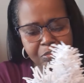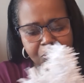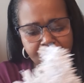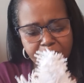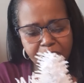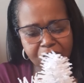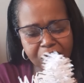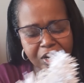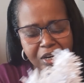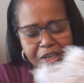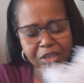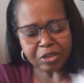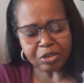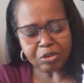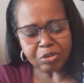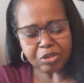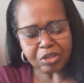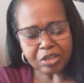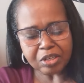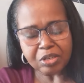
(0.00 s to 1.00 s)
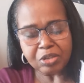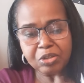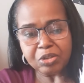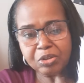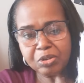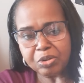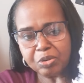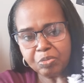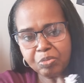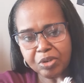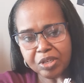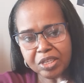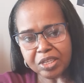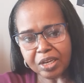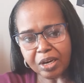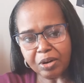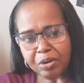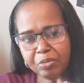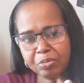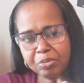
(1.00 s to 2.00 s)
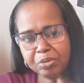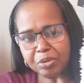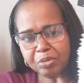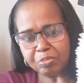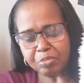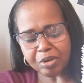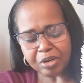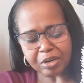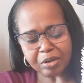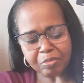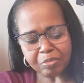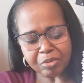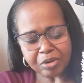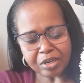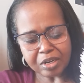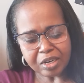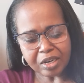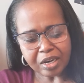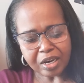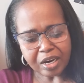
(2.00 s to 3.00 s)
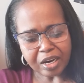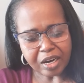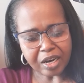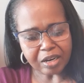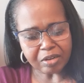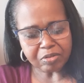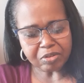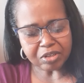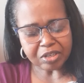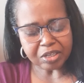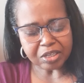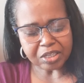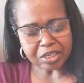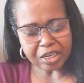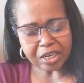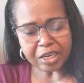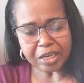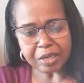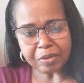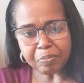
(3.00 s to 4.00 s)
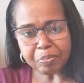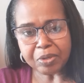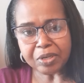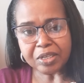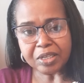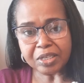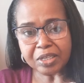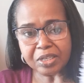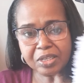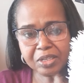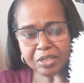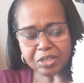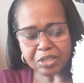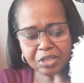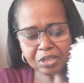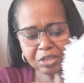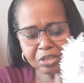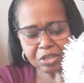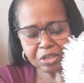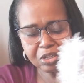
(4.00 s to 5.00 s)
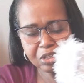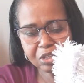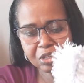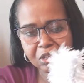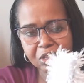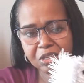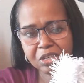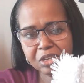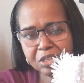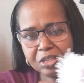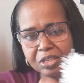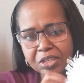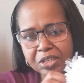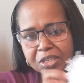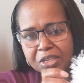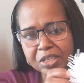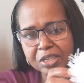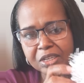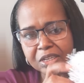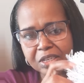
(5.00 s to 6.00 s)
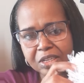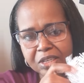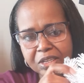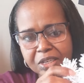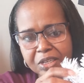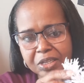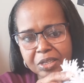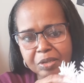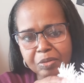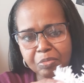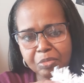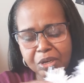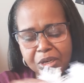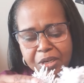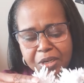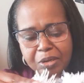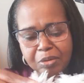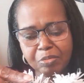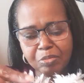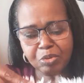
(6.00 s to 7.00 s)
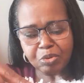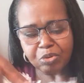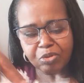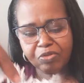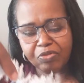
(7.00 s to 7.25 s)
what I usually do once I open them up, I'll just add pieces to the center just to make it more